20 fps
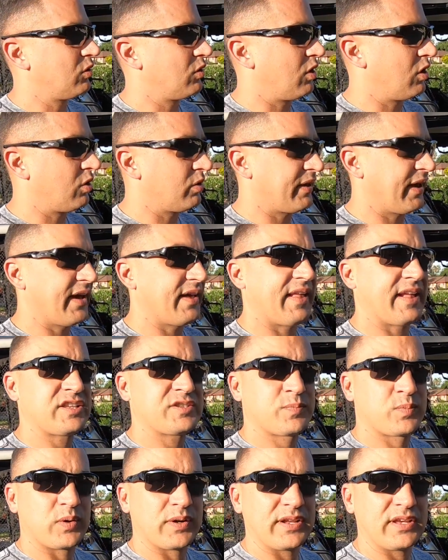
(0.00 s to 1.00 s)
Okay, that's
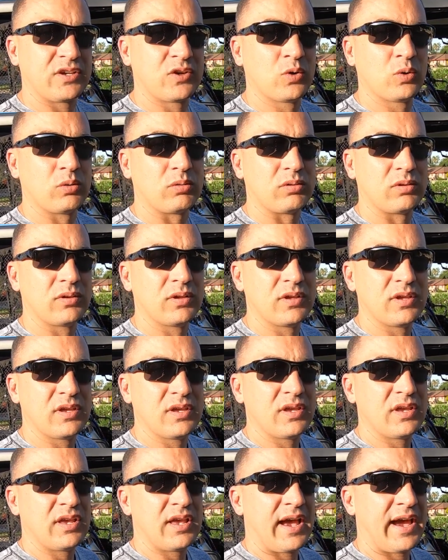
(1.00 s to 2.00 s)
pretty cool.
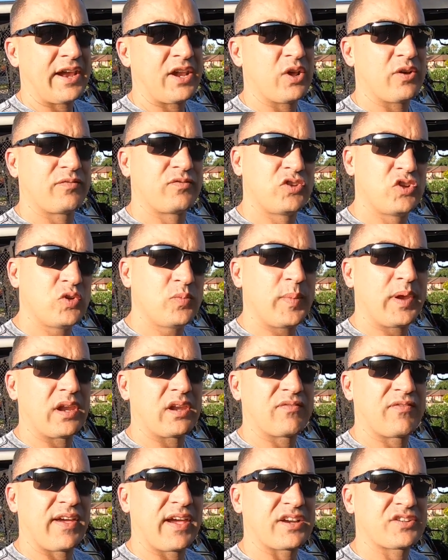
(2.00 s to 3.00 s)
I know of 2
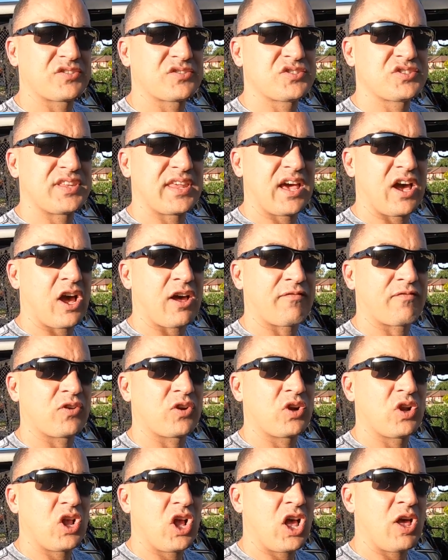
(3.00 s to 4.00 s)
manufacturers that
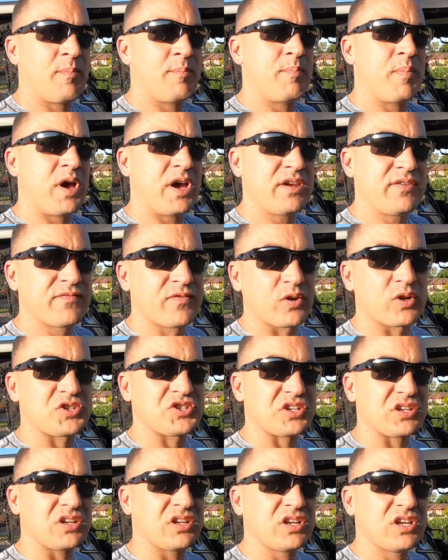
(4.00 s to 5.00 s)
offer a mud
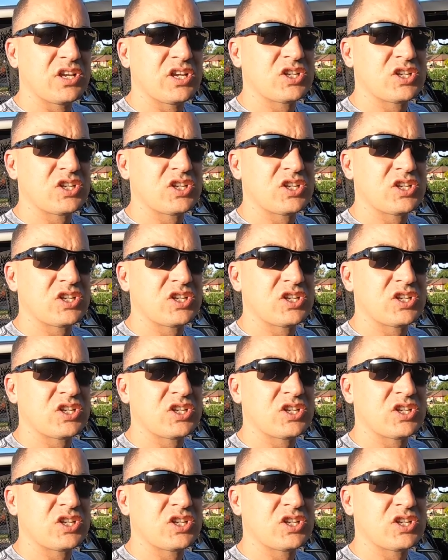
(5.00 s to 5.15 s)
version,